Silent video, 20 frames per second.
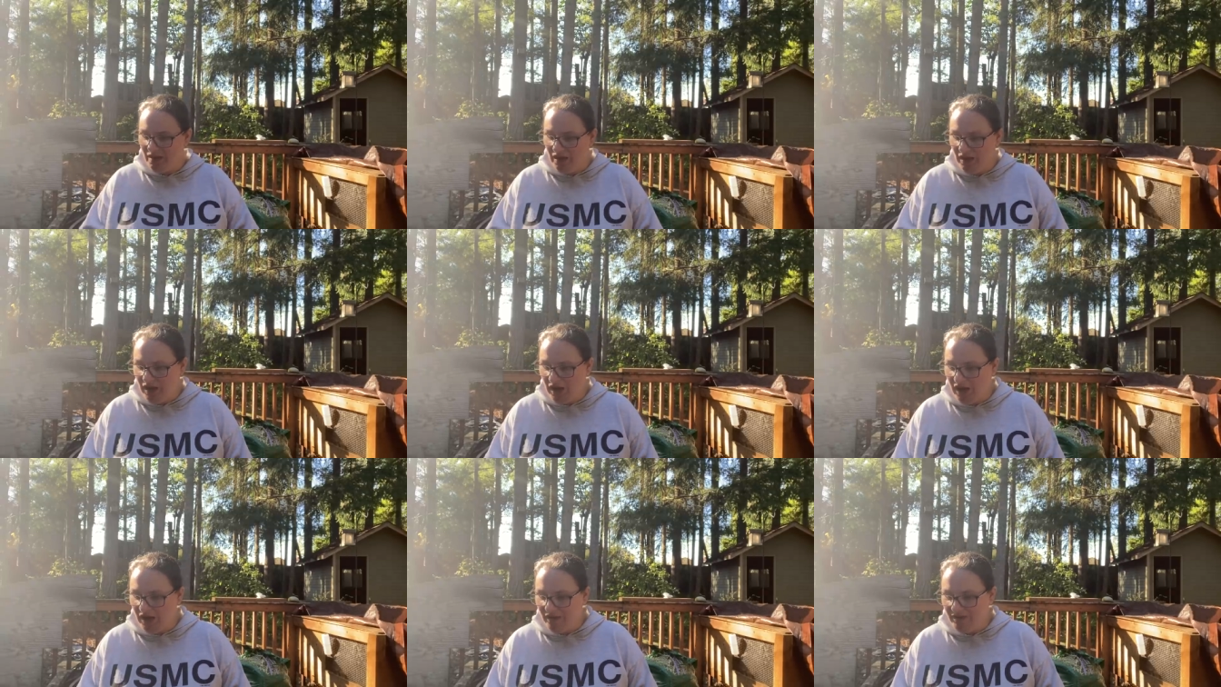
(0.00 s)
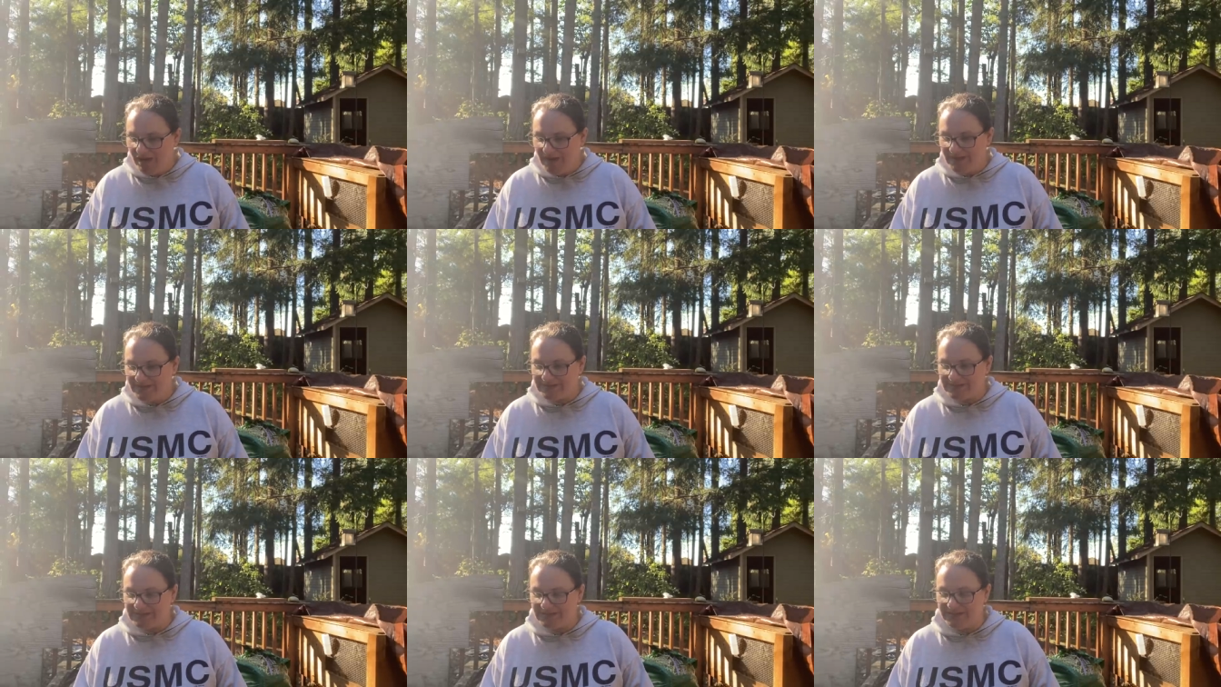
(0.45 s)
All right.
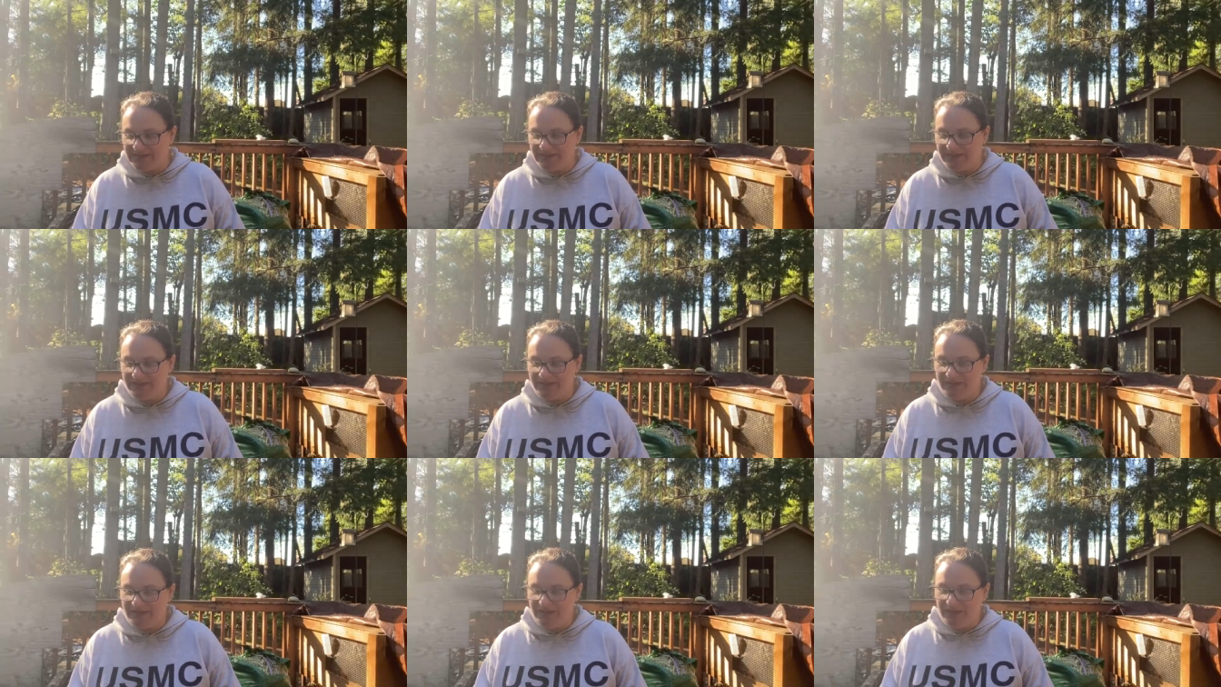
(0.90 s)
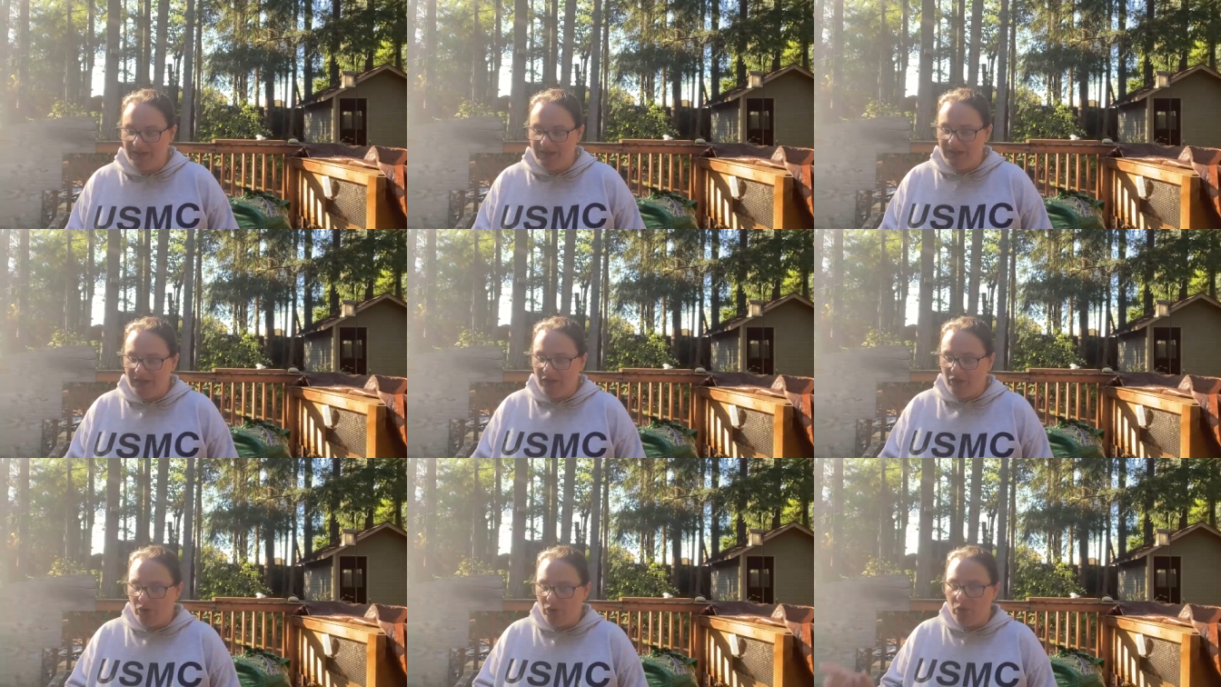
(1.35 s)

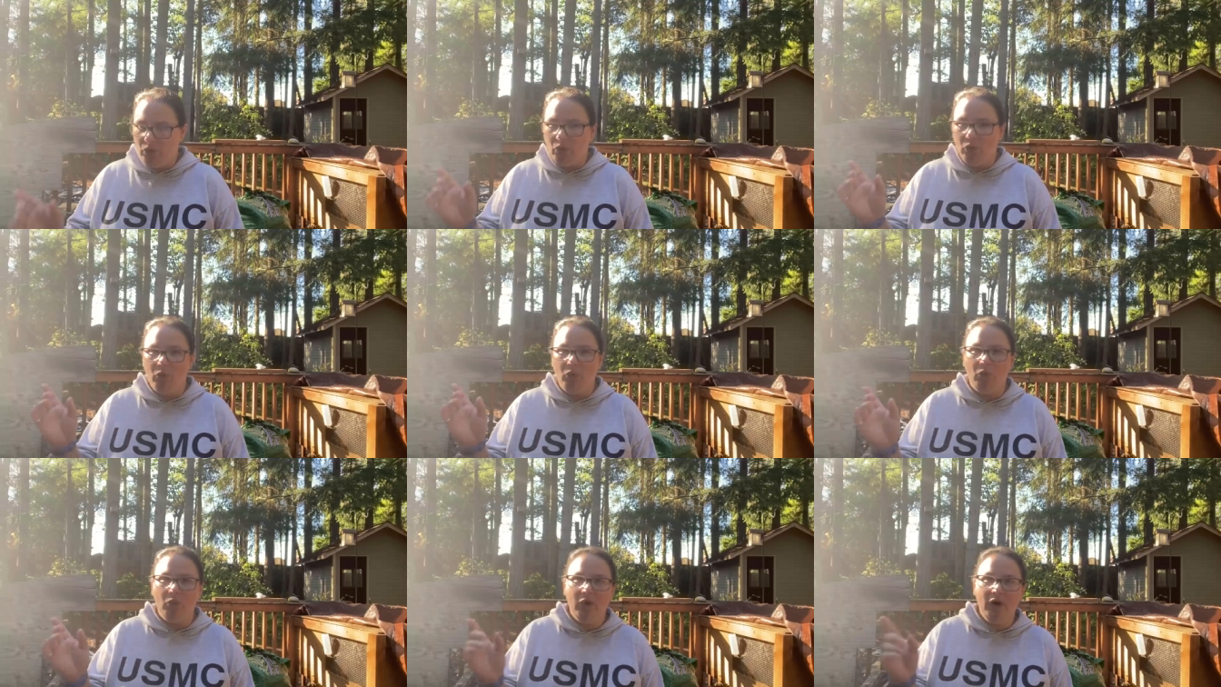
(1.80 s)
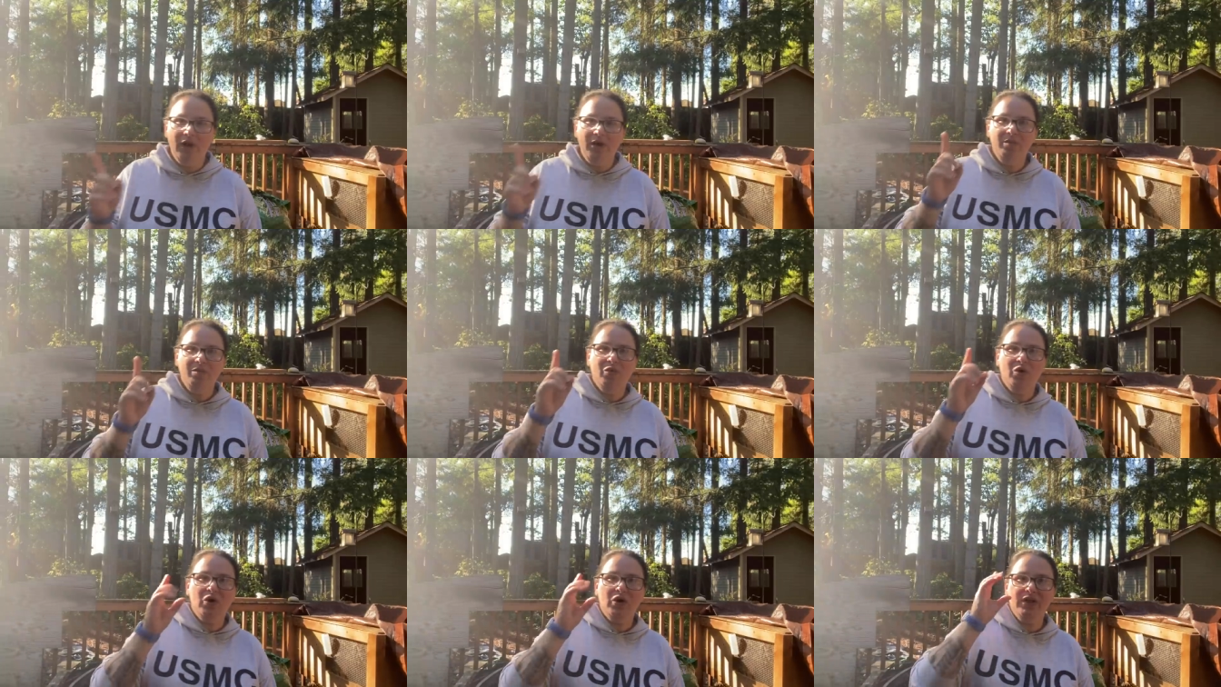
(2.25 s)
One
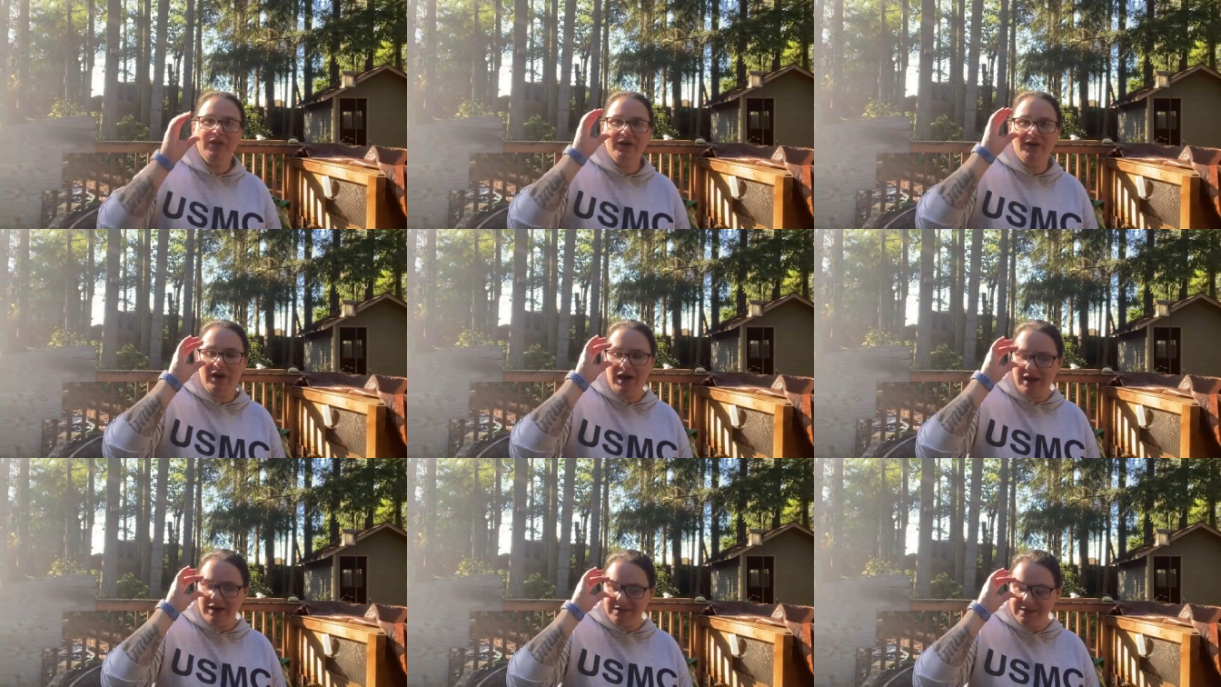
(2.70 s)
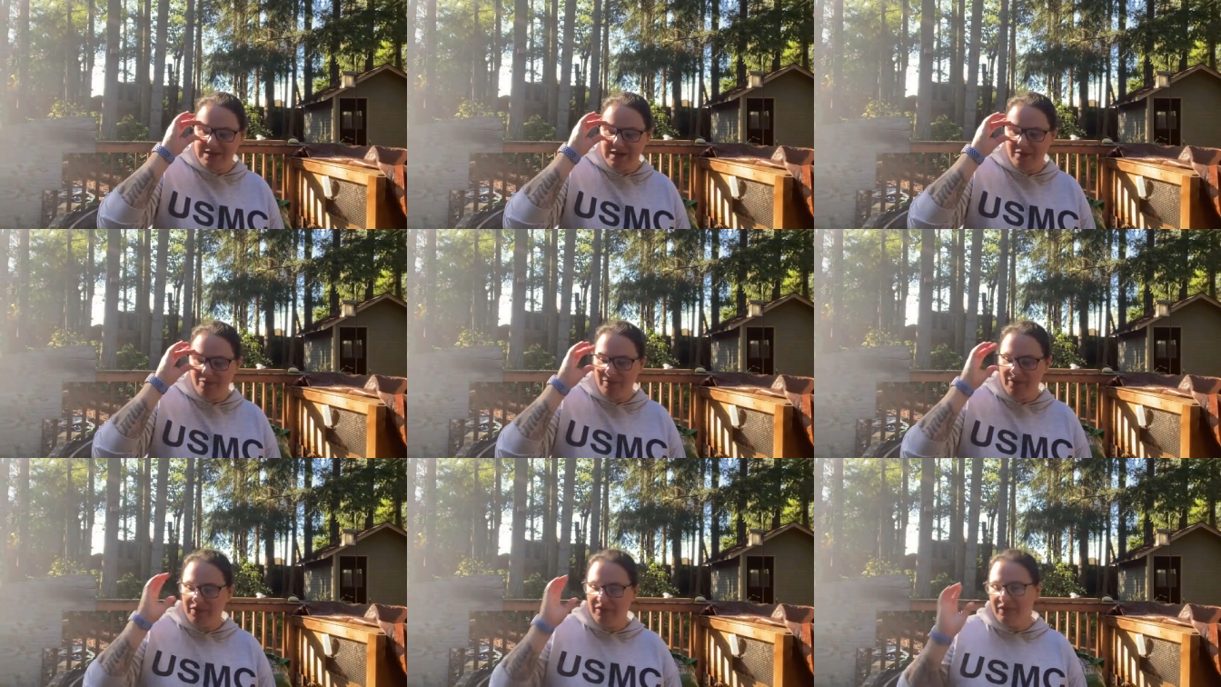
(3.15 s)
more little
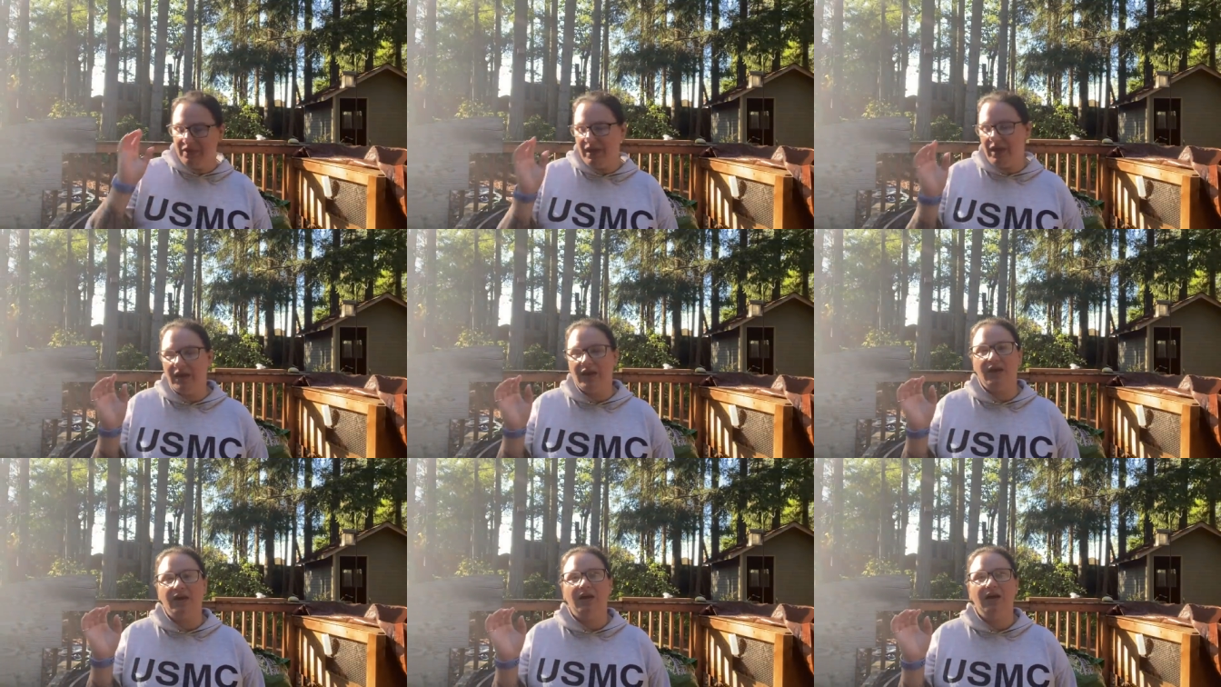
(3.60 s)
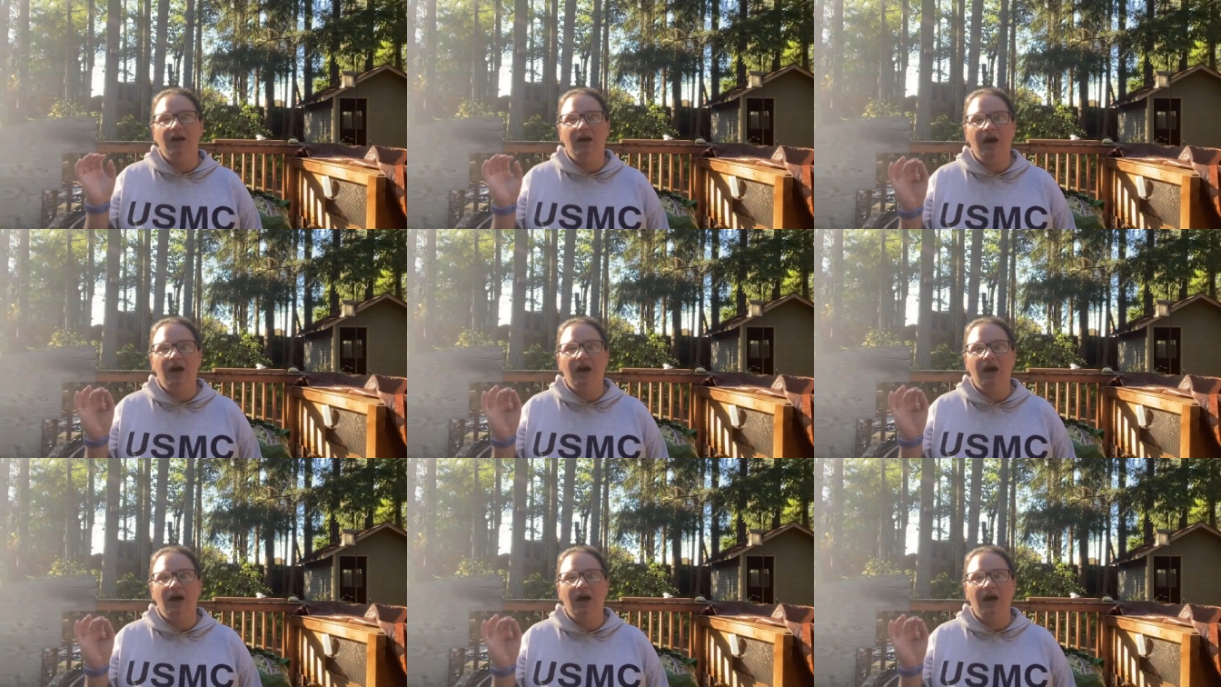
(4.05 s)
housekeeping thing.